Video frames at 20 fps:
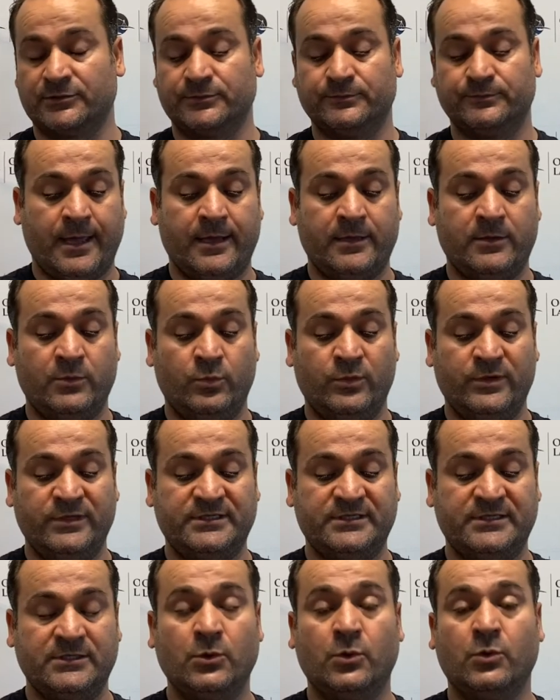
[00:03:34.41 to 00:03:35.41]
And we
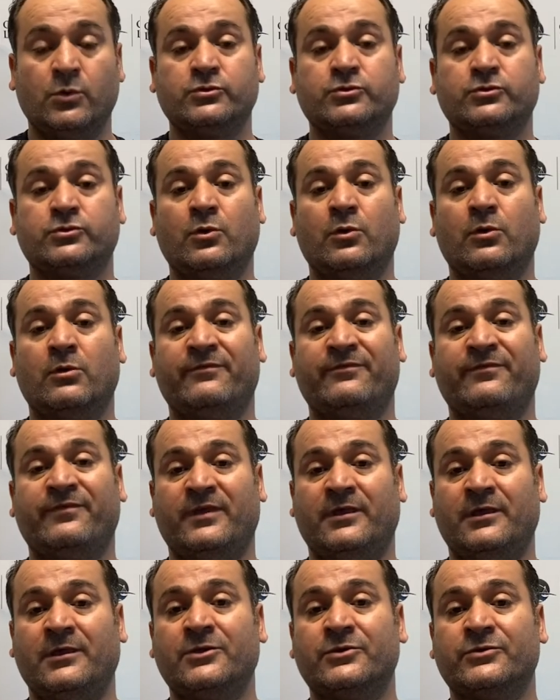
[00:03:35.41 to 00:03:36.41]
see also
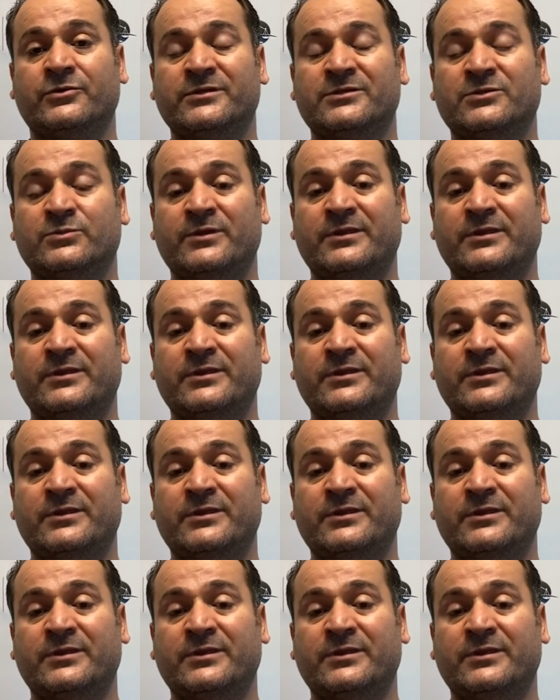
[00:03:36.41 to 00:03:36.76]
fee increase